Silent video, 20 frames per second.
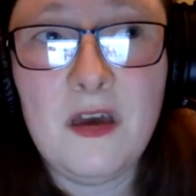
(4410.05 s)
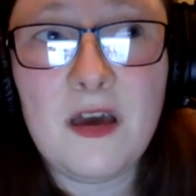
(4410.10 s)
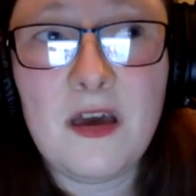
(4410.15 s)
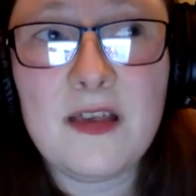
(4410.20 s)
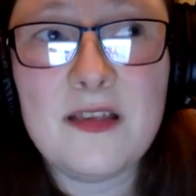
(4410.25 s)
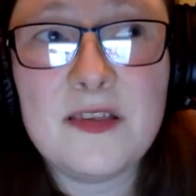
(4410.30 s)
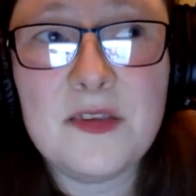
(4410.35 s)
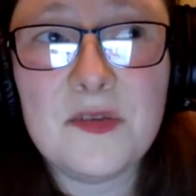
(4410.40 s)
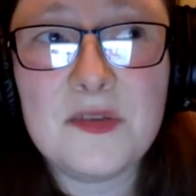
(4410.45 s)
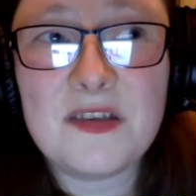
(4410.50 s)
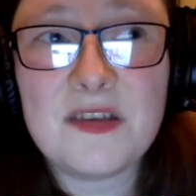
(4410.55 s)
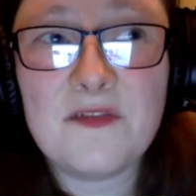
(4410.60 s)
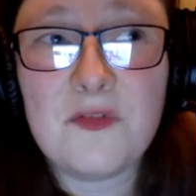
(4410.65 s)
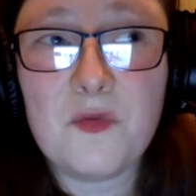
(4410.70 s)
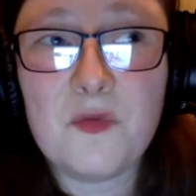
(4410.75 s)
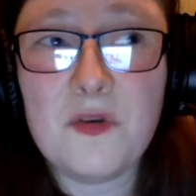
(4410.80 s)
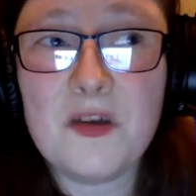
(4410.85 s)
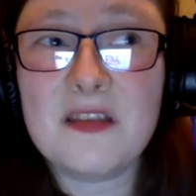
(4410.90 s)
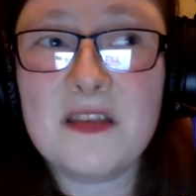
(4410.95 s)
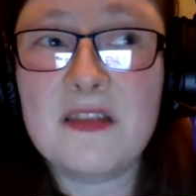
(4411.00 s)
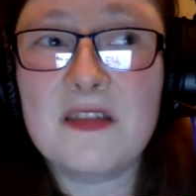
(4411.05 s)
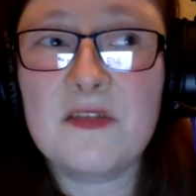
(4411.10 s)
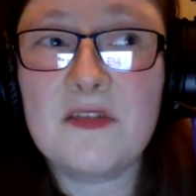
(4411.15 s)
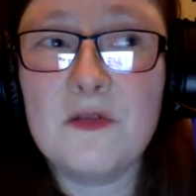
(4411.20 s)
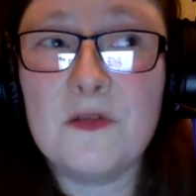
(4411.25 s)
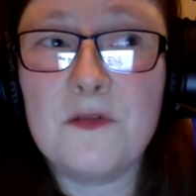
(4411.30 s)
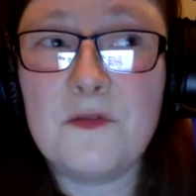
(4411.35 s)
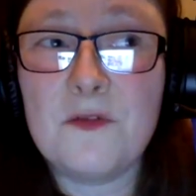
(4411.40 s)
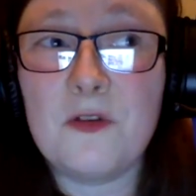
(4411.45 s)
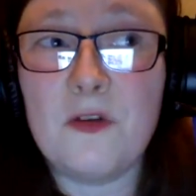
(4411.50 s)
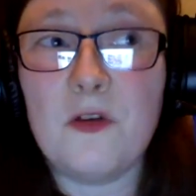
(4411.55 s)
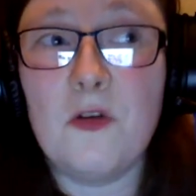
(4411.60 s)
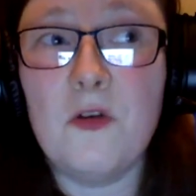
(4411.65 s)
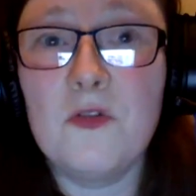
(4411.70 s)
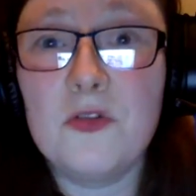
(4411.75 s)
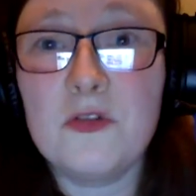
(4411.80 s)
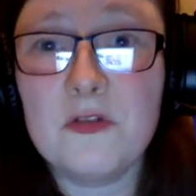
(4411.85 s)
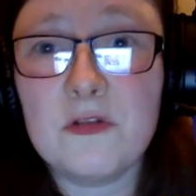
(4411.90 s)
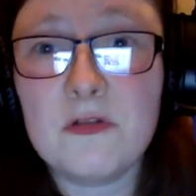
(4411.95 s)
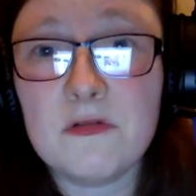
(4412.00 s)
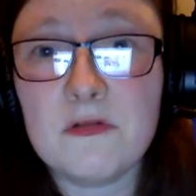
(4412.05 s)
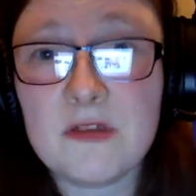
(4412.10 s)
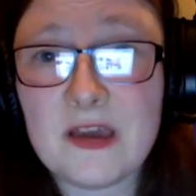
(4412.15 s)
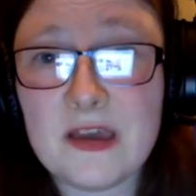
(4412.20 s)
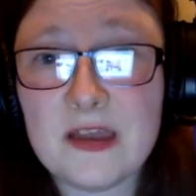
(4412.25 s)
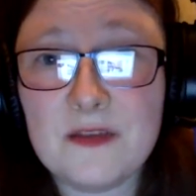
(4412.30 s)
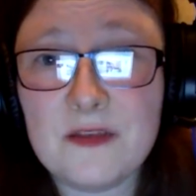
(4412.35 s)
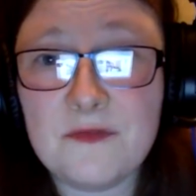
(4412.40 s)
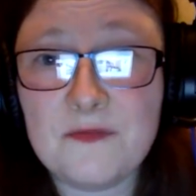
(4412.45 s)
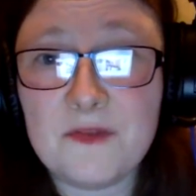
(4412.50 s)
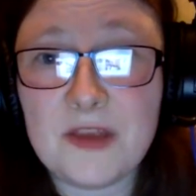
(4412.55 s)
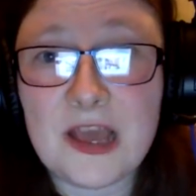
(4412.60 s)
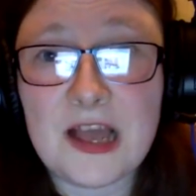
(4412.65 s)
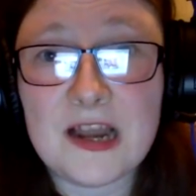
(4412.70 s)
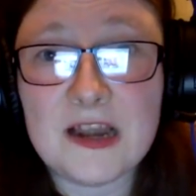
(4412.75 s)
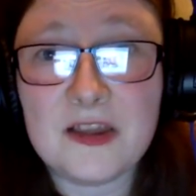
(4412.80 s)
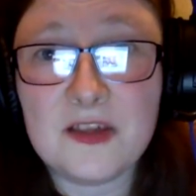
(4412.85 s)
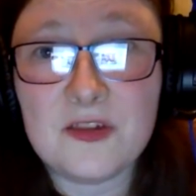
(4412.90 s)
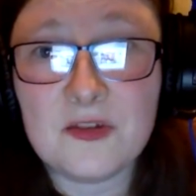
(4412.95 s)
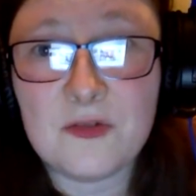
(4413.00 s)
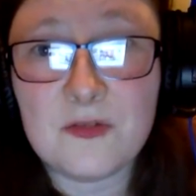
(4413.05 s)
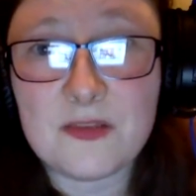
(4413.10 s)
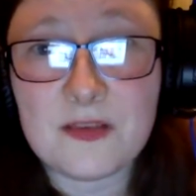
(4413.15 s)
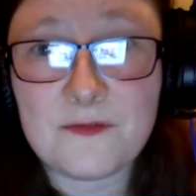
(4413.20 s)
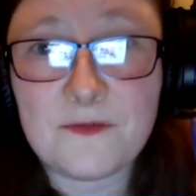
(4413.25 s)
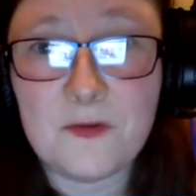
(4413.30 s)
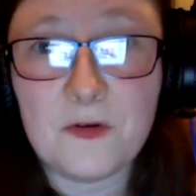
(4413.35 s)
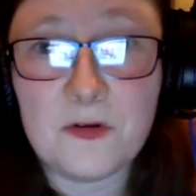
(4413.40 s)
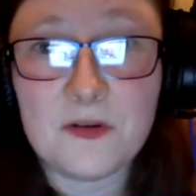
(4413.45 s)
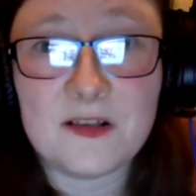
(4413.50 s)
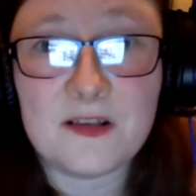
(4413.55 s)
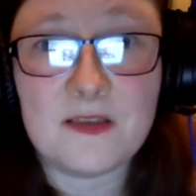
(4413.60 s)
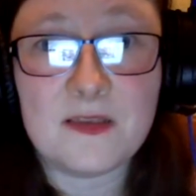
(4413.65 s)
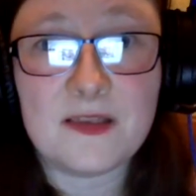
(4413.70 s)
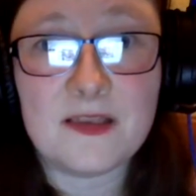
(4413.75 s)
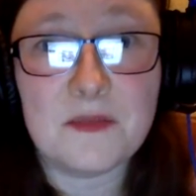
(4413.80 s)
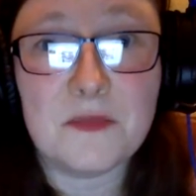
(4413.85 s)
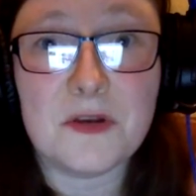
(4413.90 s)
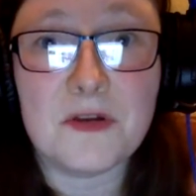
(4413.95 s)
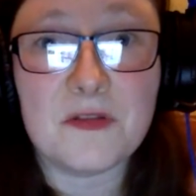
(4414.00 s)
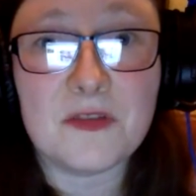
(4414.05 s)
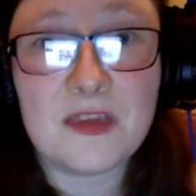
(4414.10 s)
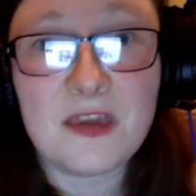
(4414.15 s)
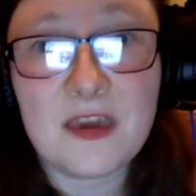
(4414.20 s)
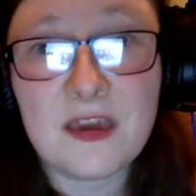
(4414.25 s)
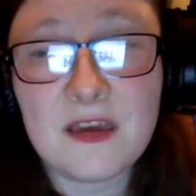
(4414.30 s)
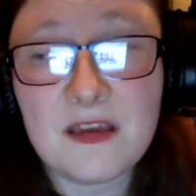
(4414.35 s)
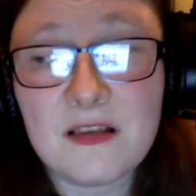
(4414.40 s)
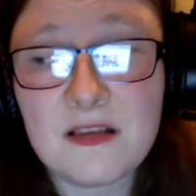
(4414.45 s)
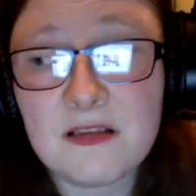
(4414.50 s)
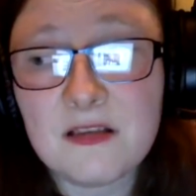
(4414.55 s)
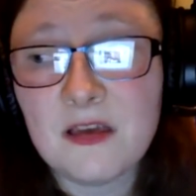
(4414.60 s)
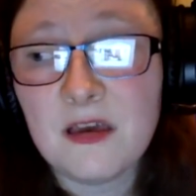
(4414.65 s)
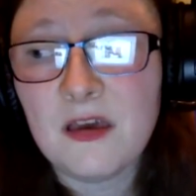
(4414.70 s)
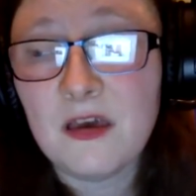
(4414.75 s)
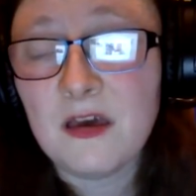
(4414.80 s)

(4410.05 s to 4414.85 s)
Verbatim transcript: as you say, for what it's done for other kind of reality shows that focus on similar things,